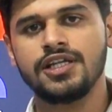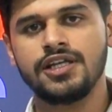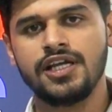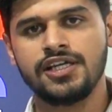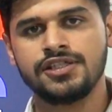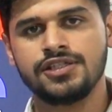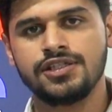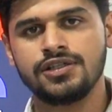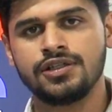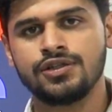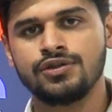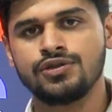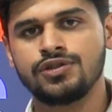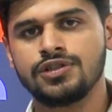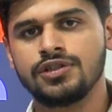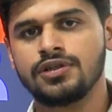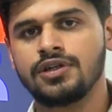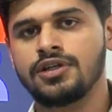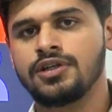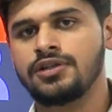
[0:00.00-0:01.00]

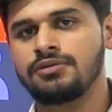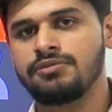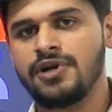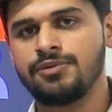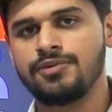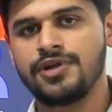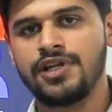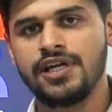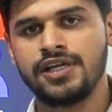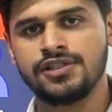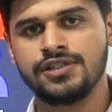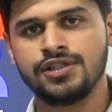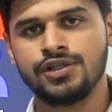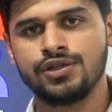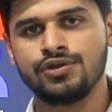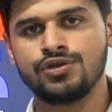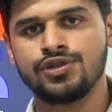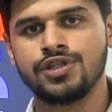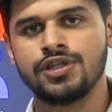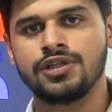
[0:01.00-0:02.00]
in-memory
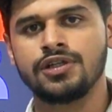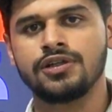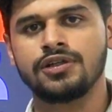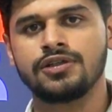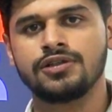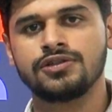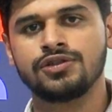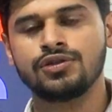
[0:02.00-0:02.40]
execution.